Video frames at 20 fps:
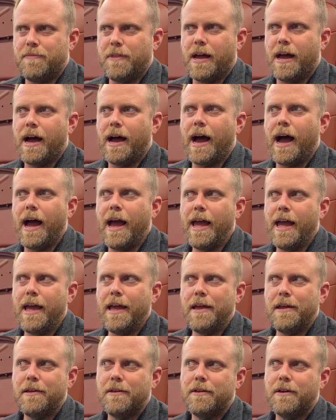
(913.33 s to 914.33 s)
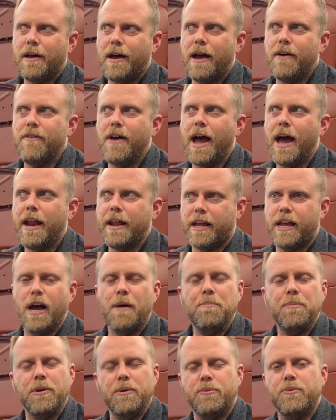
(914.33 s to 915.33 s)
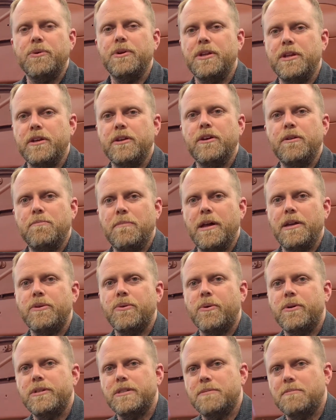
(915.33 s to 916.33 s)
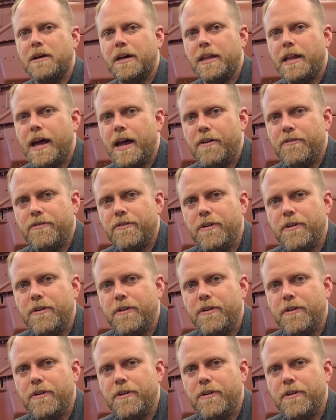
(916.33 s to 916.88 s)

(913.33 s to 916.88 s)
I've had a couple of really good mentors in my life.